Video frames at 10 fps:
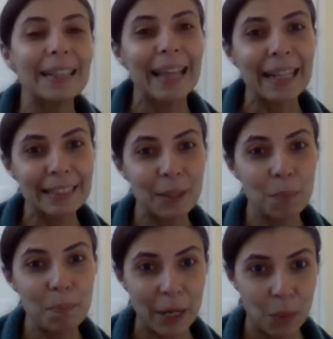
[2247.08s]
That's
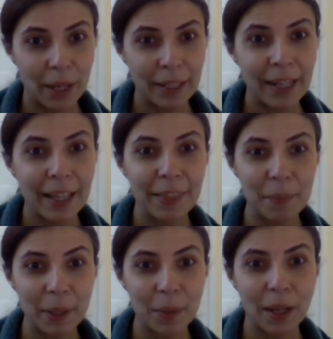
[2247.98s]
the big one. The
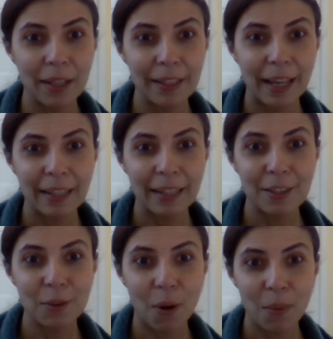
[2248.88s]
big one that
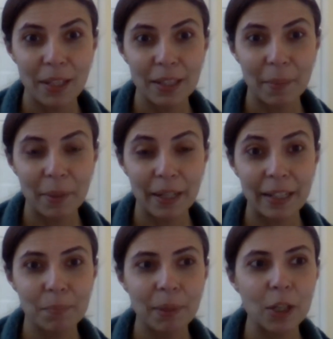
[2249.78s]
is always, I mean,
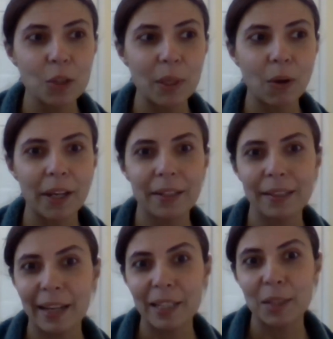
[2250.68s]
it's because we call it
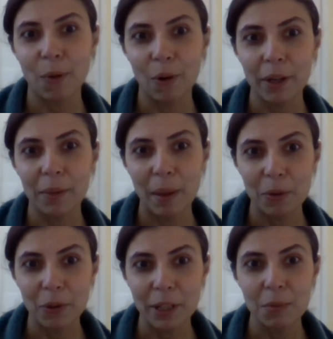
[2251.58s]
diasporic
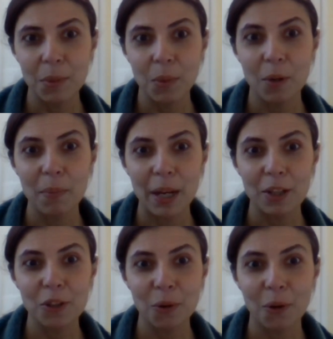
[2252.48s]
memories. We want to make
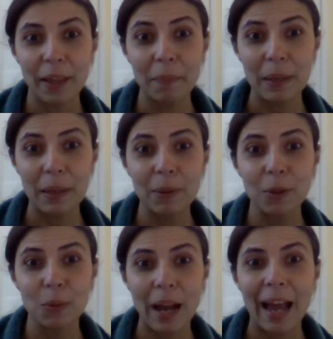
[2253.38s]
sure that people
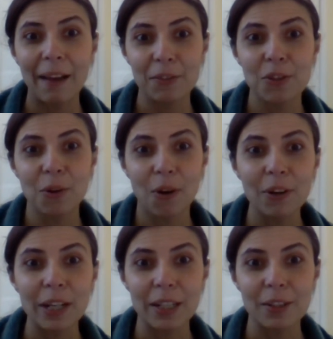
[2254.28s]
who have
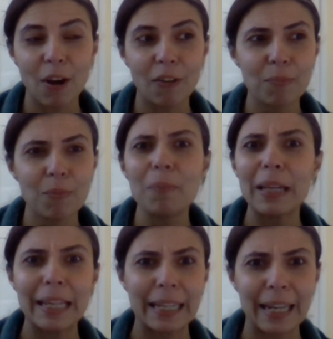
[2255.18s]
stories of
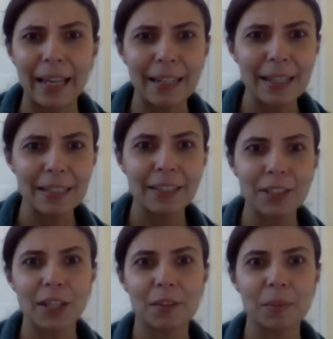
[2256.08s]
mobility, and it doesn't
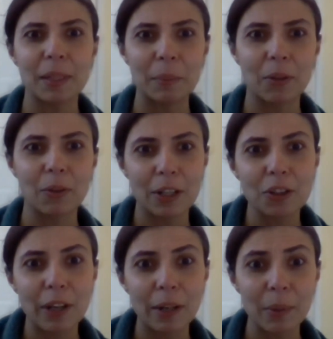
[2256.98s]
just have to be
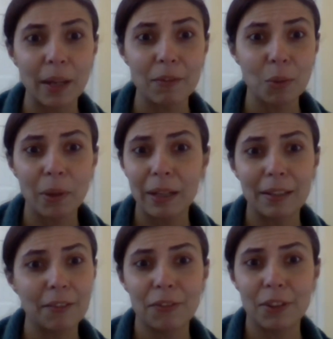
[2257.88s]
immigration, right? We have so many
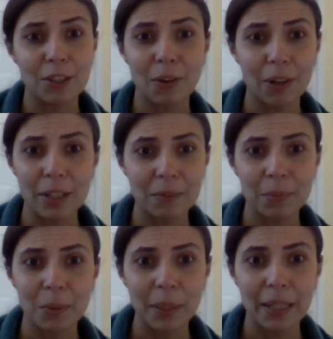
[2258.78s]
different stories of
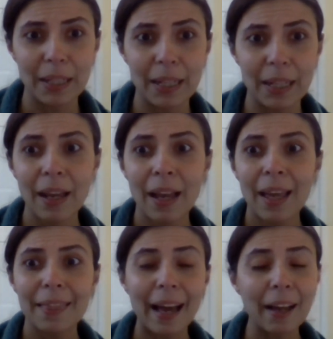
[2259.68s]
mobility
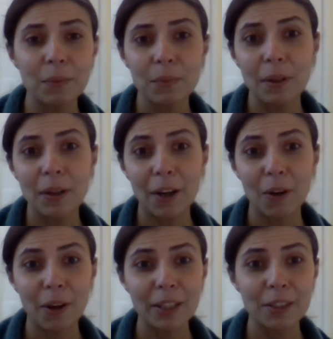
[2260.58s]
that,
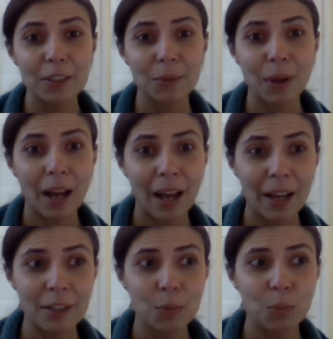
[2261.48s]
according to
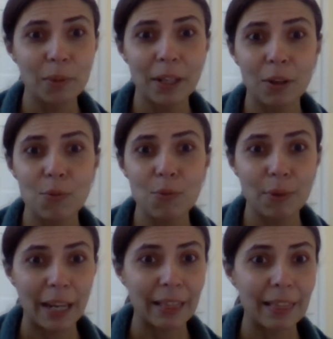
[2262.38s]
us, would be a
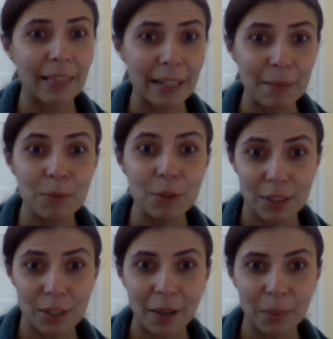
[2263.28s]
great theme to
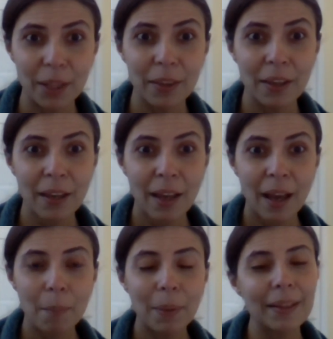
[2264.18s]
start with.
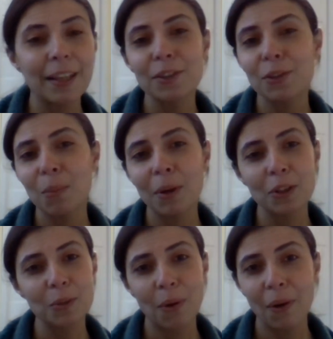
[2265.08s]
But there's so
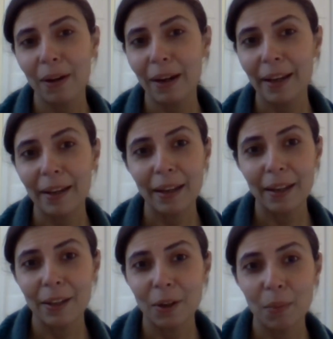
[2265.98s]
much more. Like,
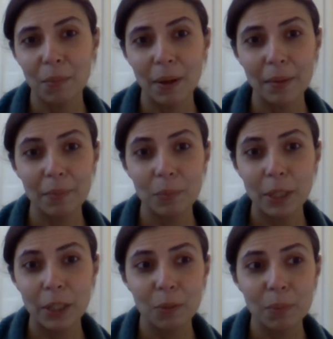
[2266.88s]
you know,
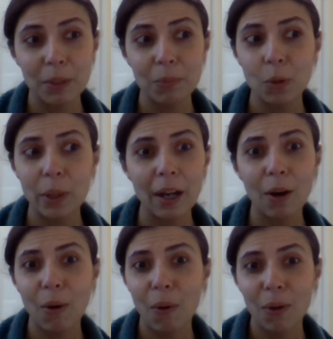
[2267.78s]
we could be doing a
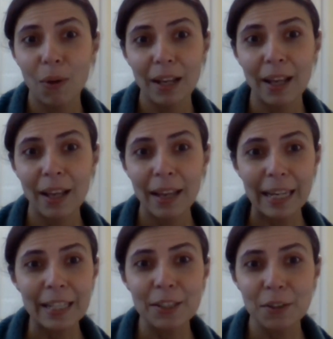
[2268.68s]
whole
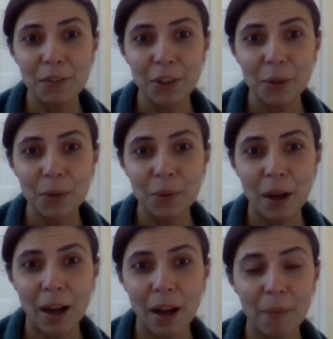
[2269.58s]
interview
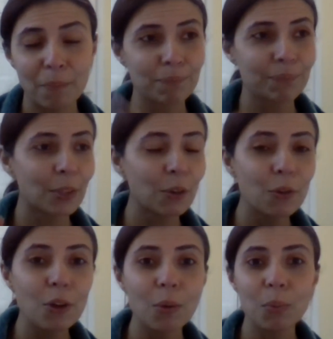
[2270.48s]

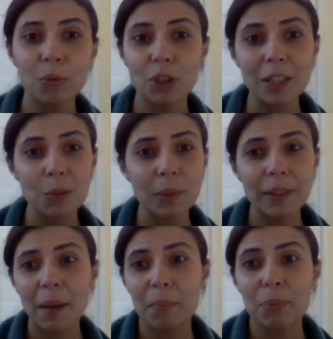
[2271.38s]
group just with
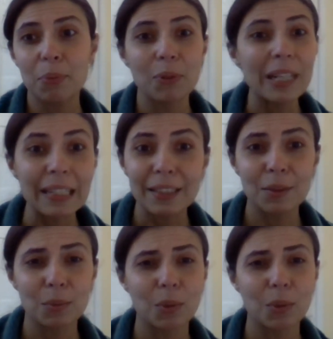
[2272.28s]
our priests.